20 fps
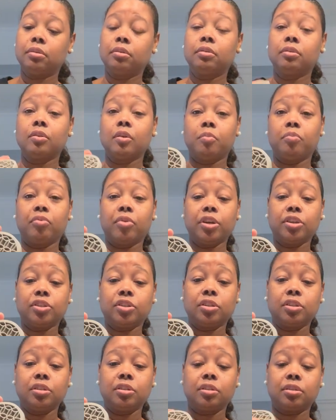your
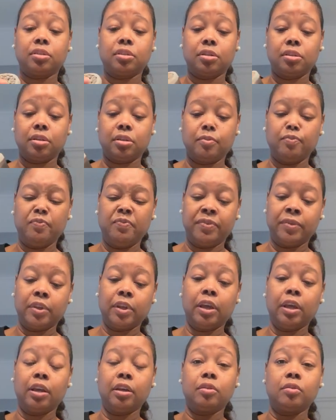brushes
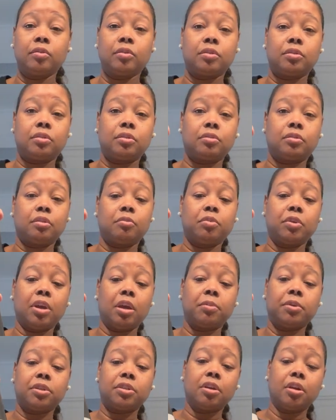and you to be
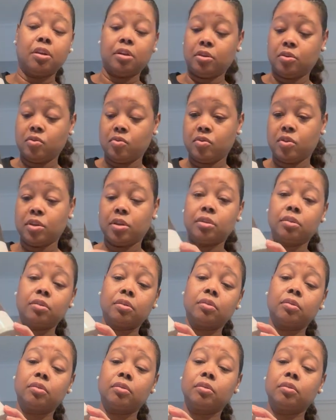able to turn it on
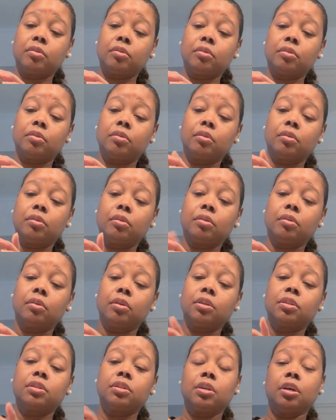
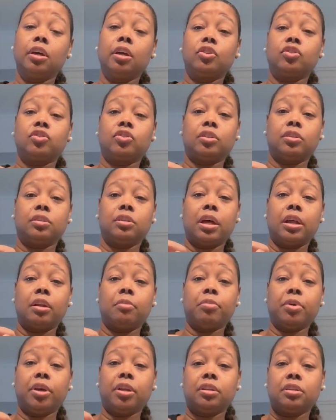it's touch. It's not a
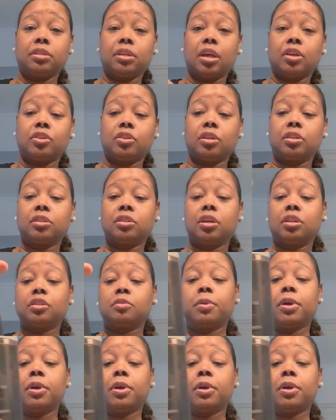button. It's actually a touch